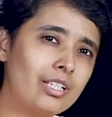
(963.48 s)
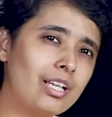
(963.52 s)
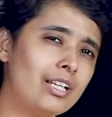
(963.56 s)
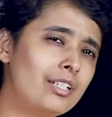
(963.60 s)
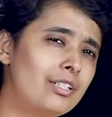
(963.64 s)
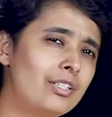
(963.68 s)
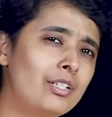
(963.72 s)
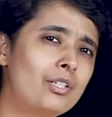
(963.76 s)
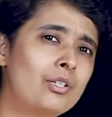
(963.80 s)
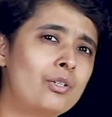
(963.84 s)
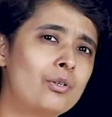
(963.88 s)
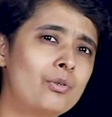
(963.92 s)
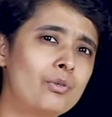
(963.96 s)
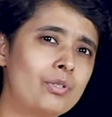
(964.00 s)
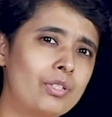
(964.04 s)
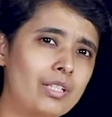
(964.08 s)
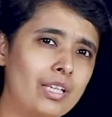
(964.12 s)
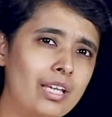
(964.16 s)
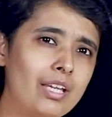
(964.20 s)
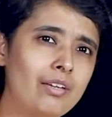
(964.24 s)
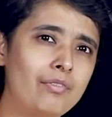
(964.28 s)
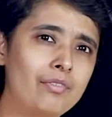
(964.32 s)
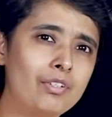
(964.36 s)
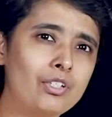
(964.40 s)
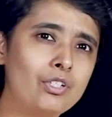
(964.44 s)
continues
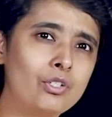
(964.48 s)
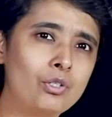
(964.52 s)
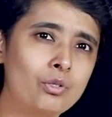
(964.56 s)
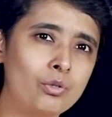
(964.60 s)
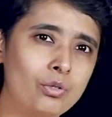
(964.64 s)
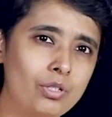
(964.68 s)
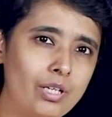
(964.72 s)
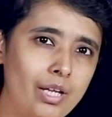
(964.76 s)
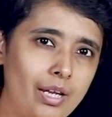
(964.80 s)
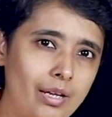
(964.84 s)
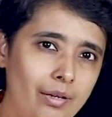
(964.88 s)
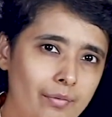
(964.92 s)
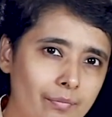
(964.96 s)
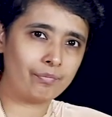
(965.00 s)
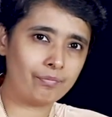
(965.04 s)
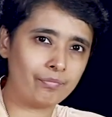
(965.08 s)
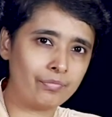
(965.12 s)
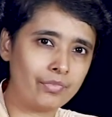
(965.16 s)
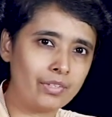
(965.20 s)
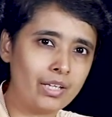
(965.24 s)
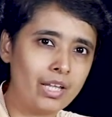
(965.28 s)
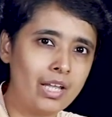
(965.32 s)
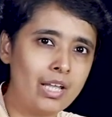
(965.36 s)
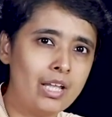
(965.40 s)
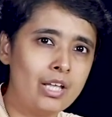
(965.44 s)
even today.
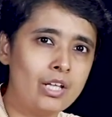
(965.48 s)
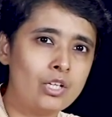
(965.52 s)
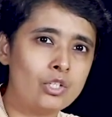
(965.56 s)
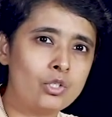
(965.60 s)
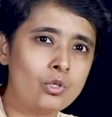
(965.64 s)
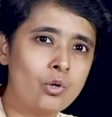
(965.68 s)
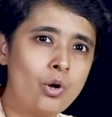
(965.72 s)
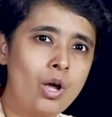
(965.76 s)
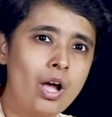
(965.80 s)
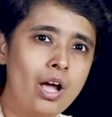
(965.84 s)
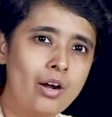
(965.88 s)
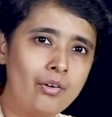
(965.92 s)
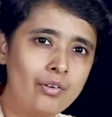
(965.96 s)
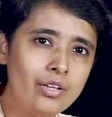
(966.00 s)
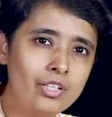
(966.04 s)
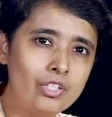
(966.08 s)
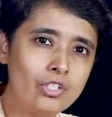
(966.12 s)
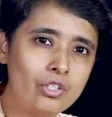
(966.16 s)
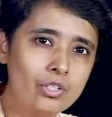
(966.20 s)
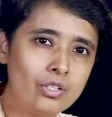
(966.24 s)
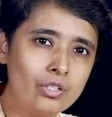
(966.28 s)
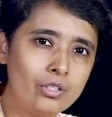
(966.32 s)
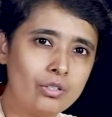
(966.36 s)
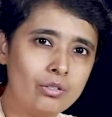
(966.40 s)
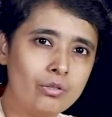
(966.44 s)
So,
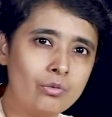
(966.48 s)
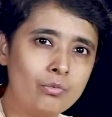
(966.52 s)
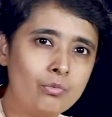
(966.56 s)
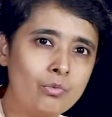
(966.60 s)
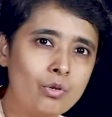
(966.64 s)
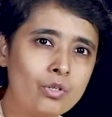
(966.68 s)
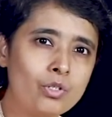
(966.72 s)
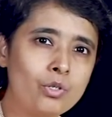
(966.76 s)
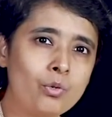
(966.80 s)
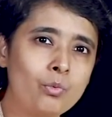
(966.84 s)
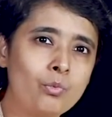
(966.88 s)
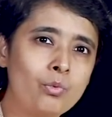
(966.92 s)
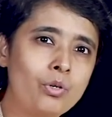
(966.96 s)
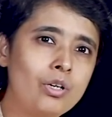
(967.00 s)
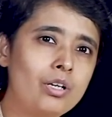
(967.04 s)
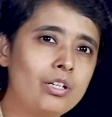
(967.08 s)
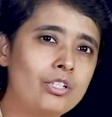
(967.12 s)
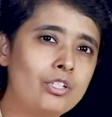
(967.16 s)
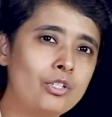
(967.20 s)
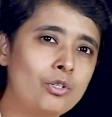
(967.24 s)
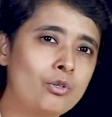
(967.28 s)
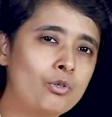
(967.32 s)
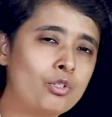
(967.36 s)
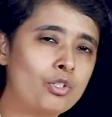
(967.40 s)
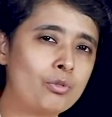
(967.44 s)
Harijan was a
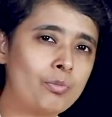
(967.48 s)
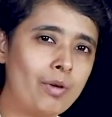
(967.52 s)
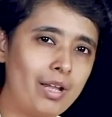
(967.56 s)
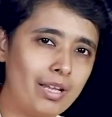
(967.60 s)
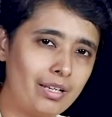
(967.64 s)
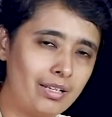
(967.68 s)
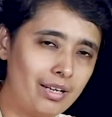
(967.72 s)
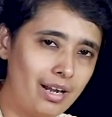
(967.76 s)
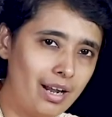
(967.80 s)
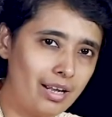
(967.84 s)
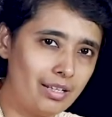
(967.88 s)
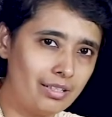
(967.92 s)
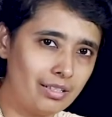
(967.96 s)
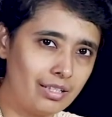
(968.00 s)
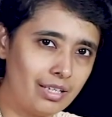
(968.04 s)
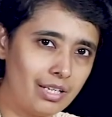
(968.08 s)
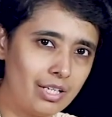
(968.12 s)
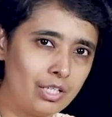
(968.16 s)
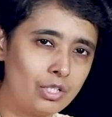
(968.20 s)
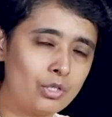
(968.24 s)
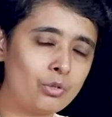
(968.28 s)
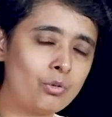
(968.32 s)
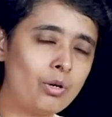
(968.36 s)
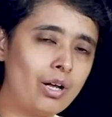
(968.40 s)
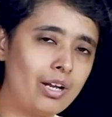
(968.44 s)
word used by
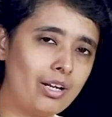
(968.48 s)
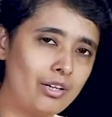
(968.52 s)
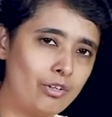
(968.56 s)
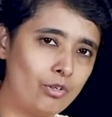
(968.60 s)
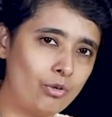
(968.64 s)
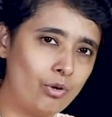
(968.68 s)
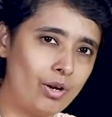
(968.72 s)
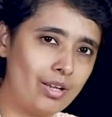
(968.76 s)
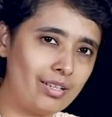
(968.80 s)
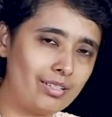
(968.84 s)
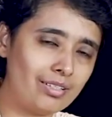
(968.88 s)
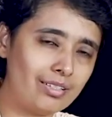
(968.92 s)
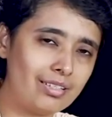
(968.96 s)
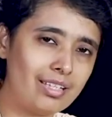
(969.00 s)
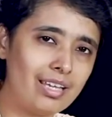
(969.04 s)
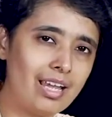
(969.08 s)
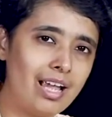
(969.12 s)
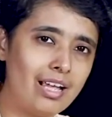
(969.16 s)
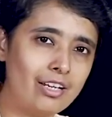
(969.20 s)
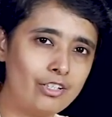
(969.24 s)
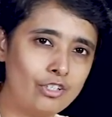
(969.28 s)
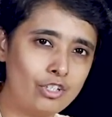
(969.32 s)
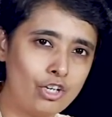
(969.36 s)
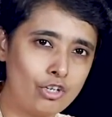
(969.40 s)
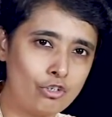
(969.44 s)
Gandhi to address the
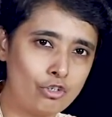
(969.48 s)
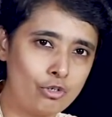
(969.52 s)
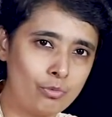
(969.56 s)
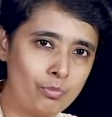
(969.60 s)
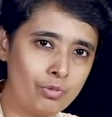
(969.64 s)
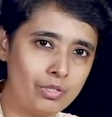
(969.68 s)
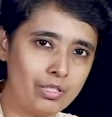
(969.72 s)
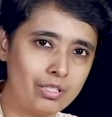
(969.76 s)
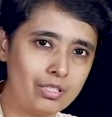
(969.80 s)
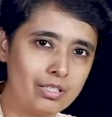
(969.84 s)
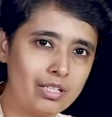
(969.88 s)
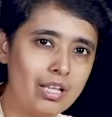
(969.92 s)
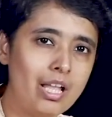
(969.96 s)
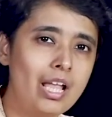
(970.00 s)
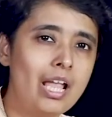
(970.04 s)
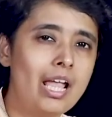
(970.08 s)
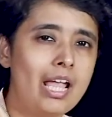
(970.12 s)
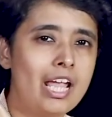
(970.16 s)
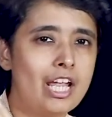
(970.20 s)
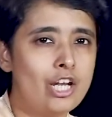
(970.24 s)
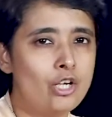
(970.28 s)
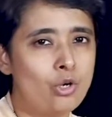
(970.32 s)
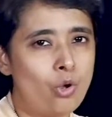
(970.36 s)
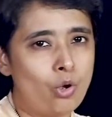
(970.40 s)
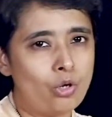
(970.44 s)
untouchables
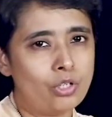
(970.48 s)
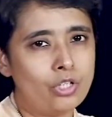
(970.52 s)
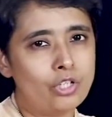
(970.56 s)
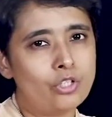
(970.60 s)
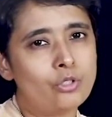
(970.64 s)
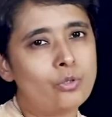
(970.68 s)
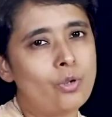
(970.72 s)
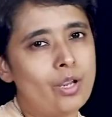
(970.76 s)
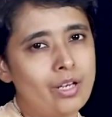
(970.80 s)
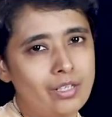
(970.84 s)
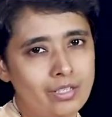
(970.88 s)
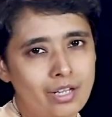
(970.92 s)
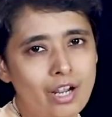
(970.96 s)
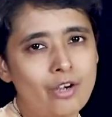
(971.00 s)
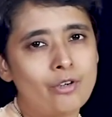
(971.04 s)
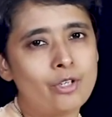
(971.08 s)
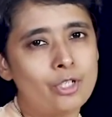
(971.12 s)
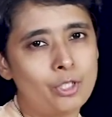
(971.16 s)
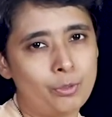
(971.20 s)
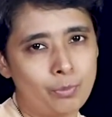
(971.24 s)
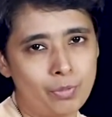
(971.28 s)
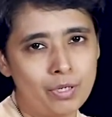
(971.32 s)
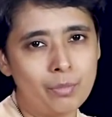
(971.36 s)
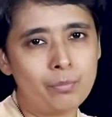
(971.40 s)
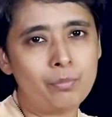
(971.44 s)
in order to
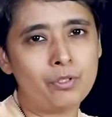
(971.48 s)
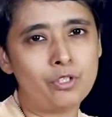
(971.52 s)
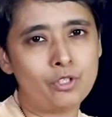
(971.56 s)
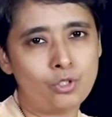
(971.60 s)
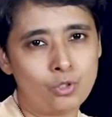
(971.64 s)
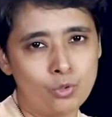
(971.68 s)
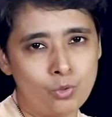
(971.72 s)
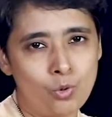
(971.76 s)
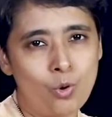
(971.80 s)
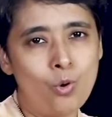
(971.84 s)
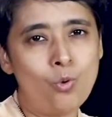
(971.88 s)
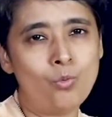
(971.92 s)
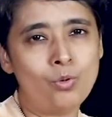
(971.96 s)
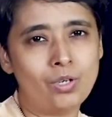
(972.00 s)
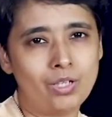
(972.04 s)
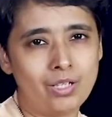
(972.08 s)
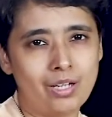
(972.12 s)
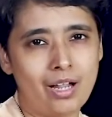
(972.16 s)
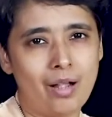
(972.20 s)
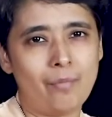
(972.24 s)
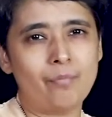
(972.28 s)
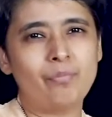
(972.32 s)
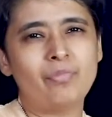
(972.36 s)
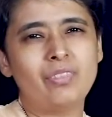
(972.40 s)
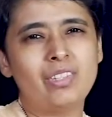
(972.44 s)
encourage people to
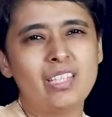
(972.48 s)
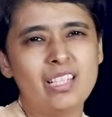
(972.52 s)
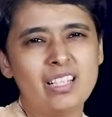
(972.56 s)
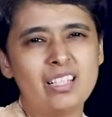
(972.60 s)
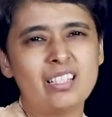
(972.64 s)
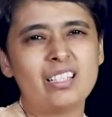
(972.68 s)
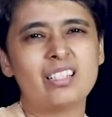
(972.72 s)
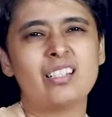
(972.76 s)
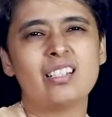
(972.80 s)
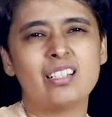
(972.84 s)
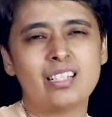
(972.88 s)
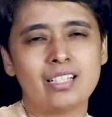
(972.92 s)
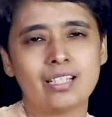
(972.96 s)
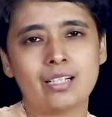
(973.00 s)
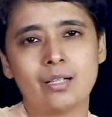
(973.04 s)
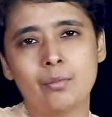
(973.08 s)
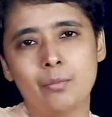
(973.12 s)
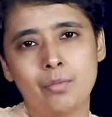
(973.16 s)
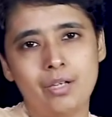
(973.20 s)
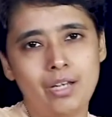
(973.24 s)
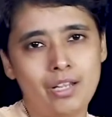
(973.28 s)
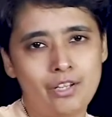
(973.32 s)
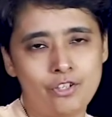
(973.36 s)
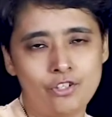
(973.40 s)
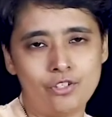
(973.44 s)
overcome this
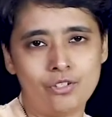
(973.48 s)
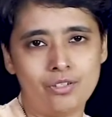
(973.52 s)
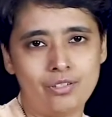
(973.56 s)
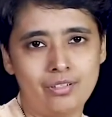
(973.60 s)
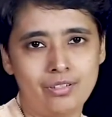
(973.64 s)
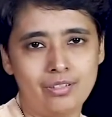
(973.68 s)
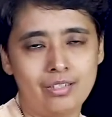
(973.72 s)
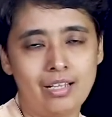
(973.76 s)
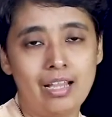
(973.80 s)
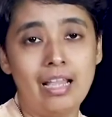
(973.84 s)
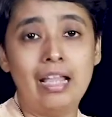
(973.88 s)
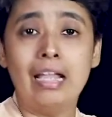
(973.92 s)
discrimination.